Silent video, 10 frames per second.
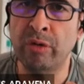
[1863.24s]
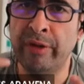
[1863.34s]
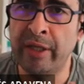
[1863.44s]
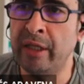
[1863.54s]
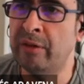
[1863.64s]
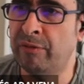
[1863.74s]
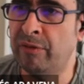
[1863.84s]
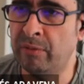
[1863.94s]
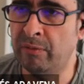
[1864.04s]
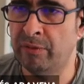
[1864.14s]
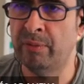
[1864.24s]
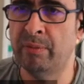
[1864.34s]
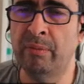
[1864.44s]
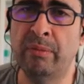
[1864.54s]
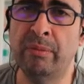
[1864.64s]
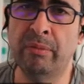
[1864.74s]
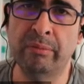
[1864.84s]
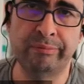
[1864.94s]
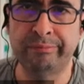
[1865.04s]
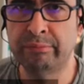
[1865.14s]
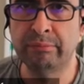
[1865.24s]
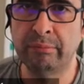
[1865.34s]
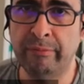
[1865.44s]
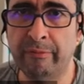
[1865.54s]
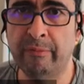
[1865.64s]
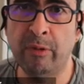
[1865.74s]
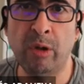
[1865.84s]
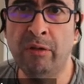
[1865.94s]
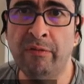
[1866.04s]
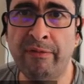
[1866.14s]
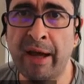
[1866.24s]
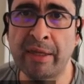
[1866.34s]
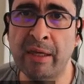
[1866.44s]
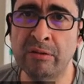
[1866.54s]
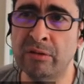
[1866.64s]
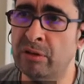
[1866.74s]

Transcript: teeth from old Vikings,